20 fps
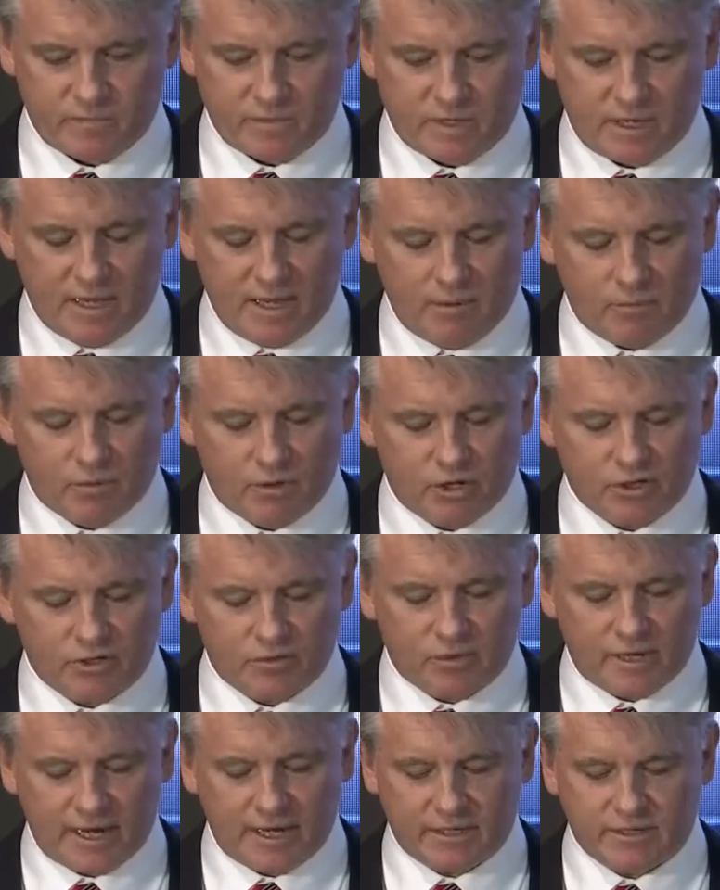And we're on
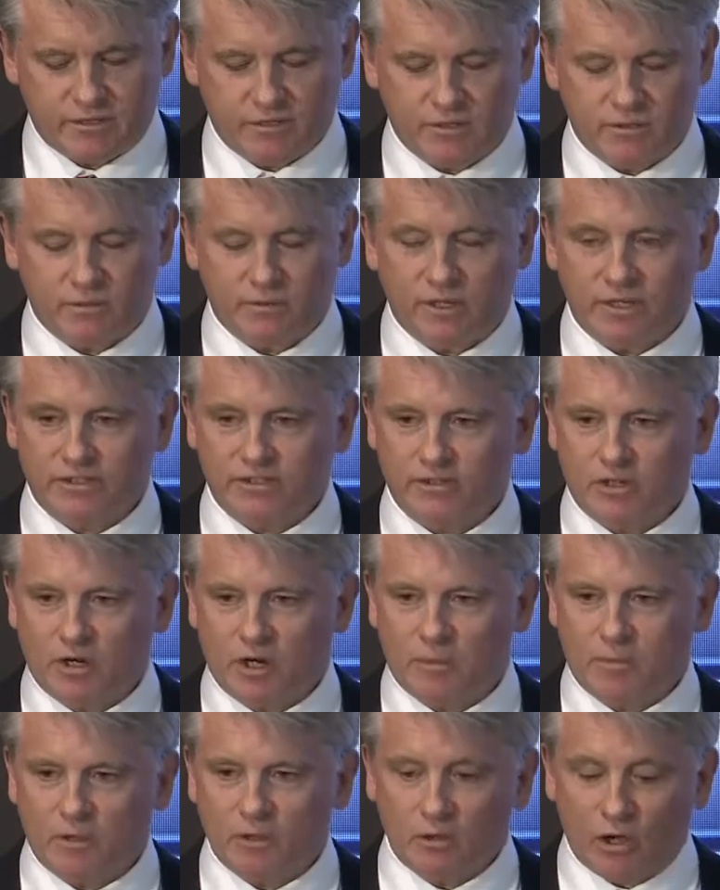track to start
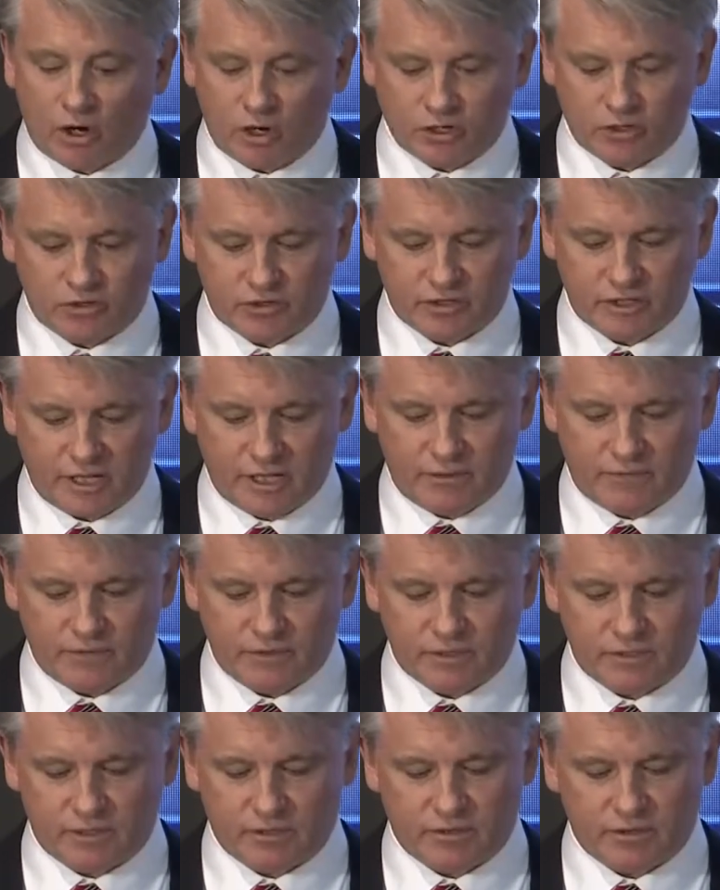up a larger scale
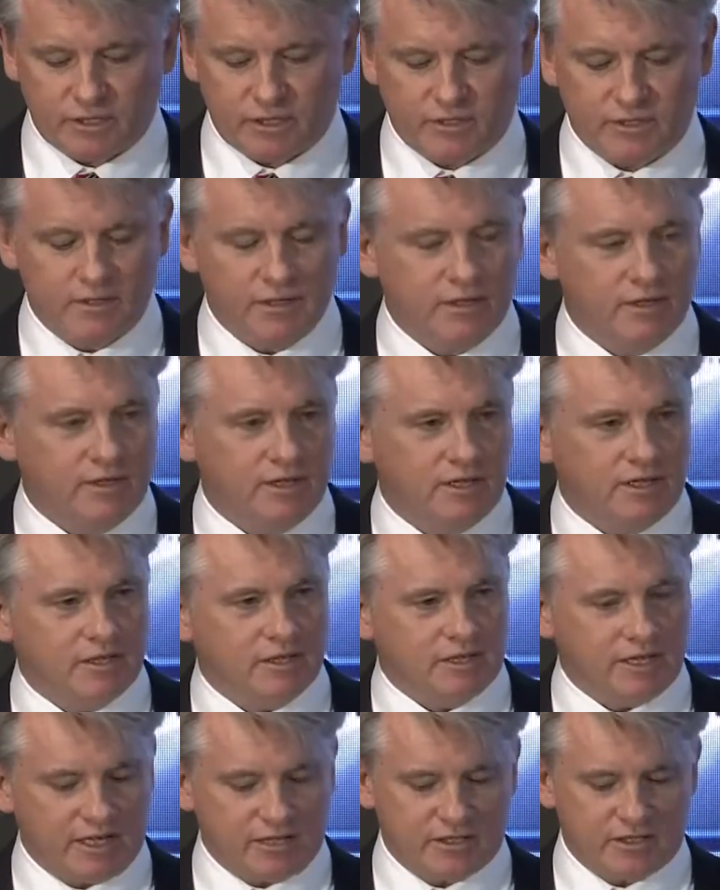facility in
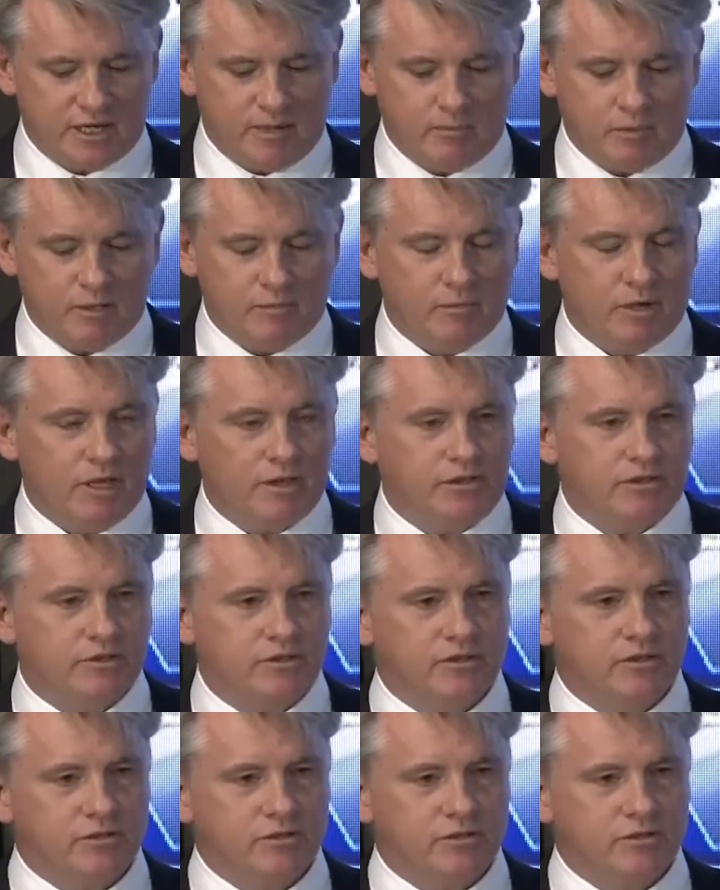the next couple of months.